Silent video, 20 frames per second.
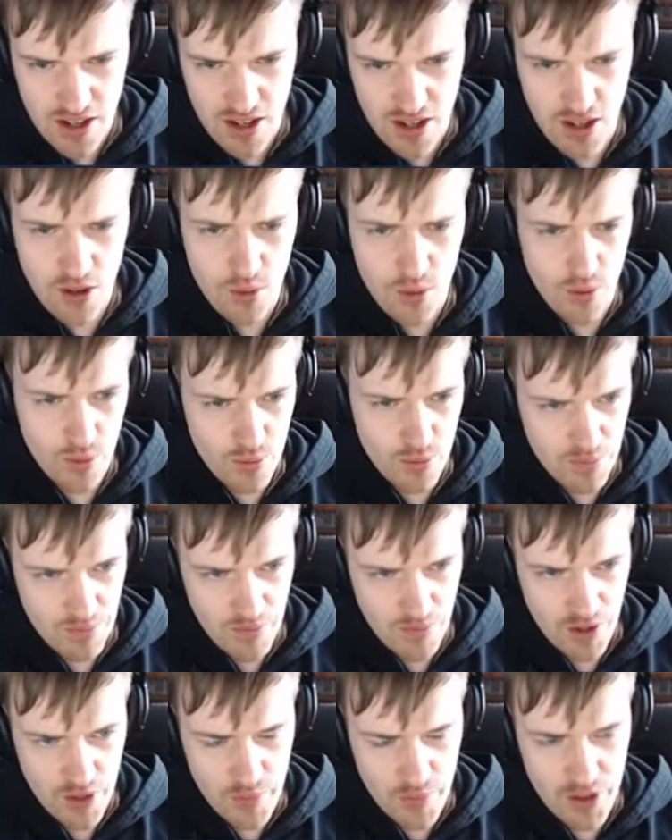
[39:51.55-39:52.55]
Oh,
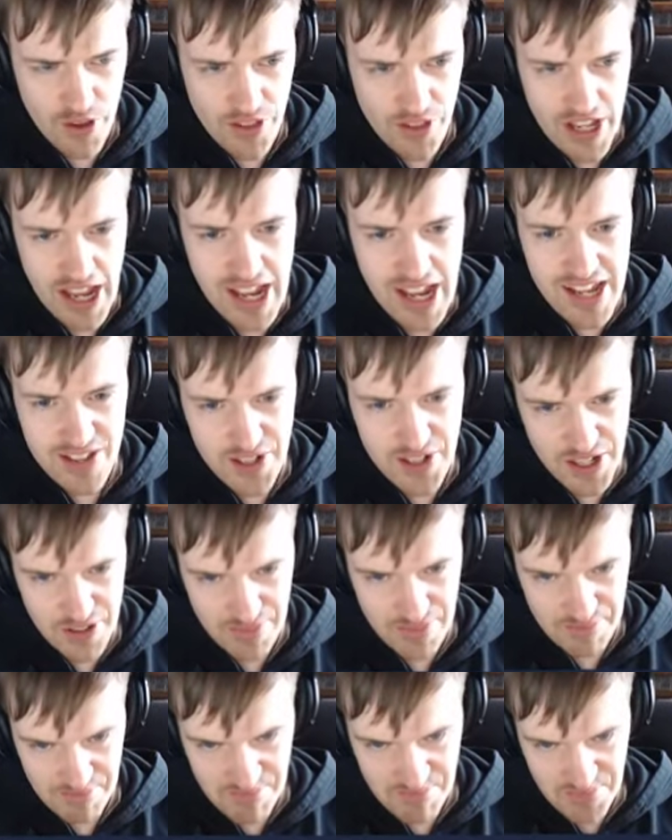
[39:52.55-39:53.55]
right, we got the
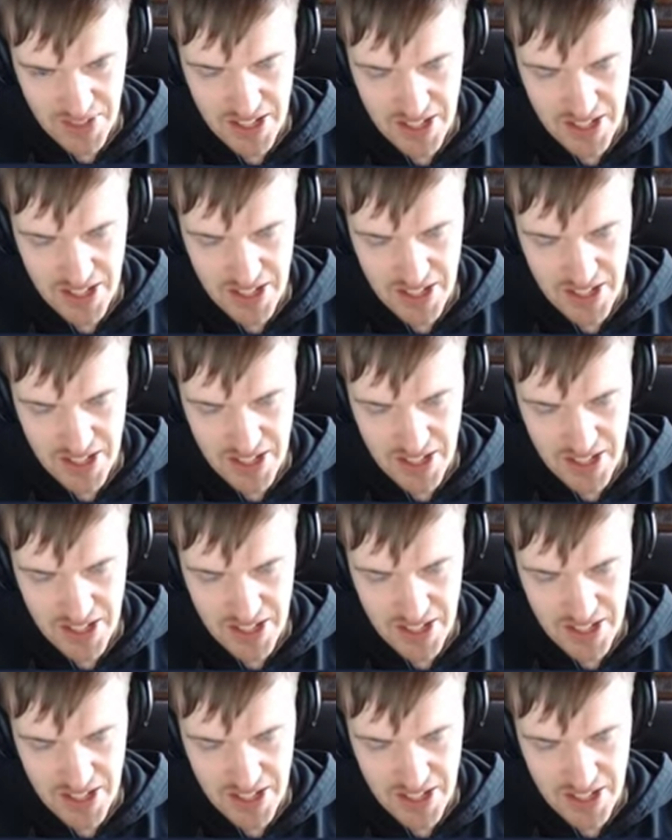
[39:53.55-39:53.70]
alien